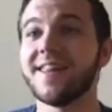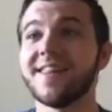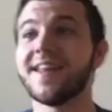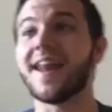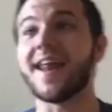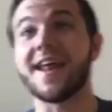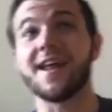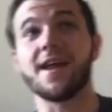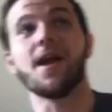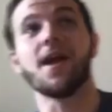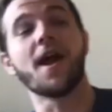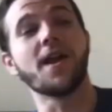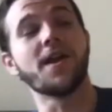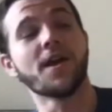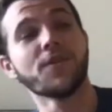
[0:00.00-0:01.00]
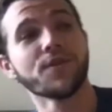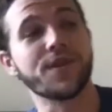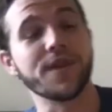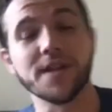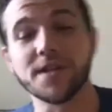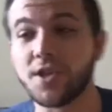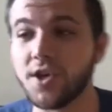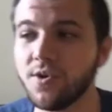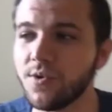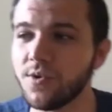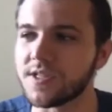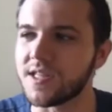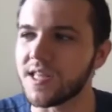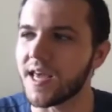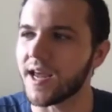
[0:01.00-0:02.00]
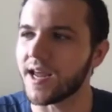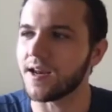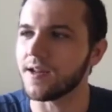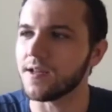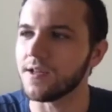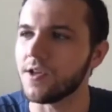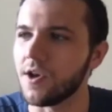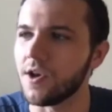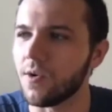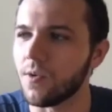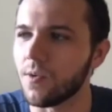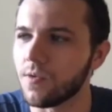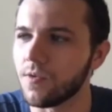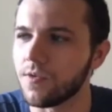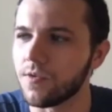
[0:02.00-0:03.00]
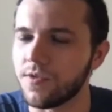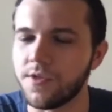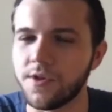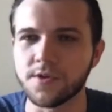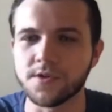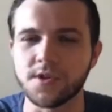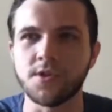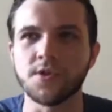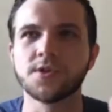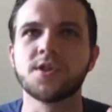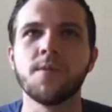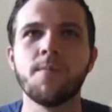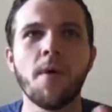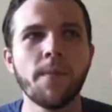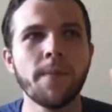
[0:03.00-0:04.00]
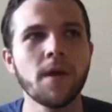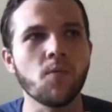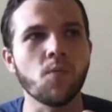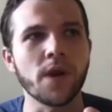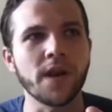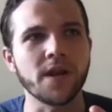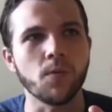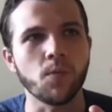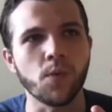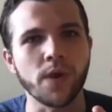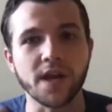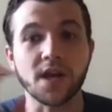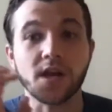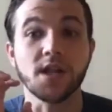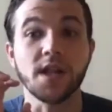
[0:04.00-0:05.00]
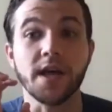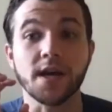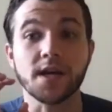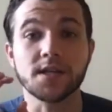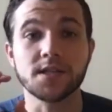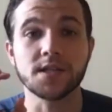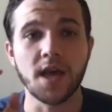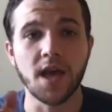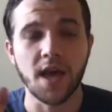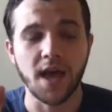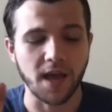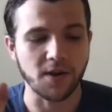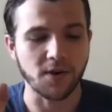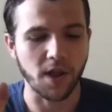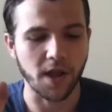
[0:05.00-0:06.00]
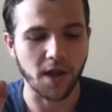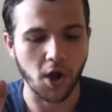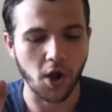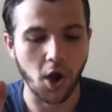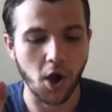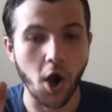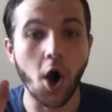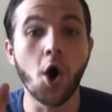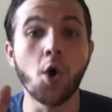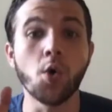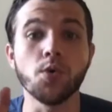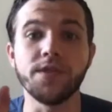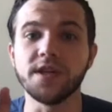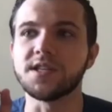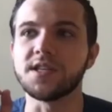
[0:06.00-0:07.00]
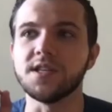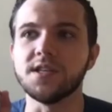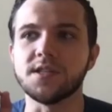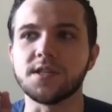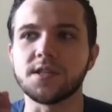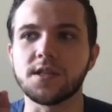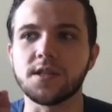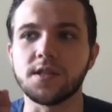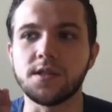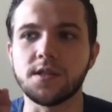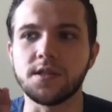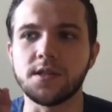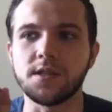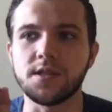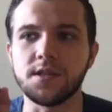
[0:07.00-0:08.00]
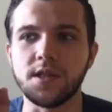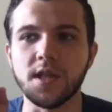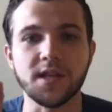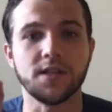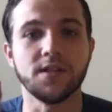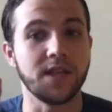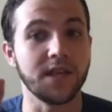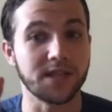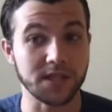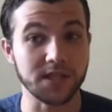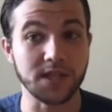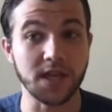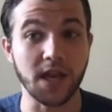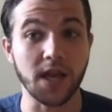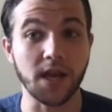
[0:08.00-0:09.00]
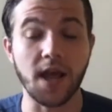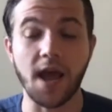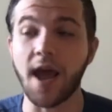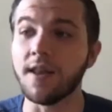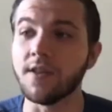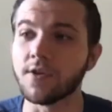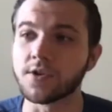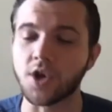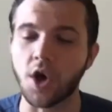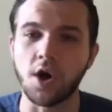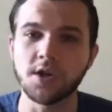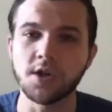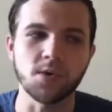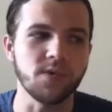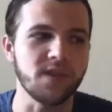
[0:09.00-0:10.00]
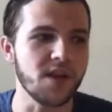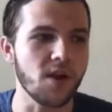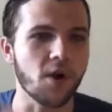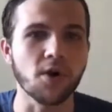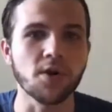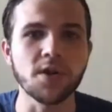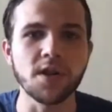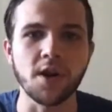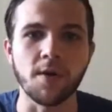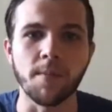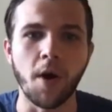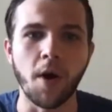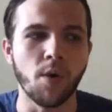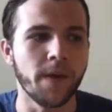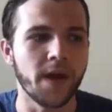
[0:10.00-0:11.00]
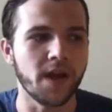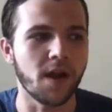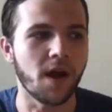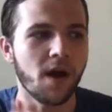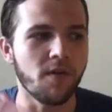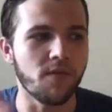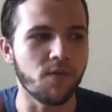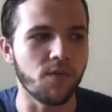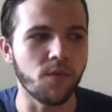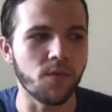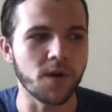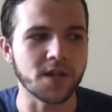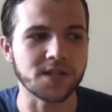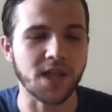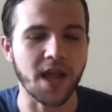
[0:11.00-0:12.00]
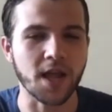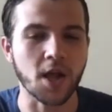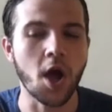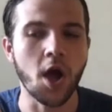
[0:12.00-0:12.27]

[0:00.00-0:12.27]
then another thing too, is that, you know, there's, there's the moment when it, when it clicks and you're like, mm-hmm. oh, this is, th- this is it. And there's also the earlier moment of when it's like,